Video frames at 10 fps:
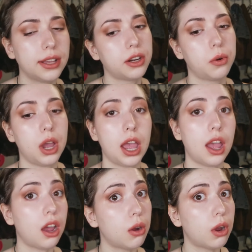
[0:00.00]
know
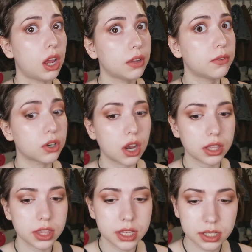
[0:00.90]
how I
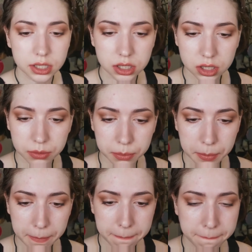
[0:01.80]
forgot this,
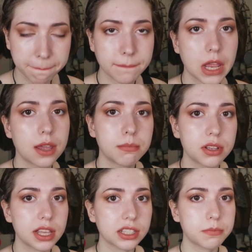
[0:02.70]
but I
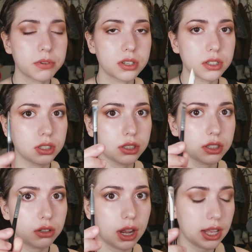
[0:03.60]
like to put a
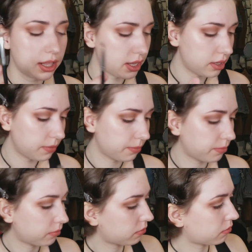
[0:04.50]
little highlight
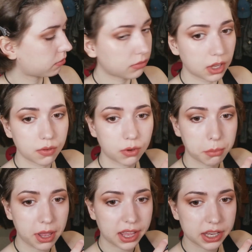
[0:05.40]
from
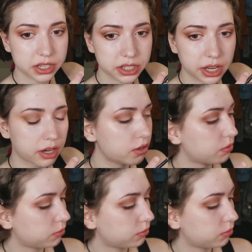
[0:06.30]
my eyeshadow.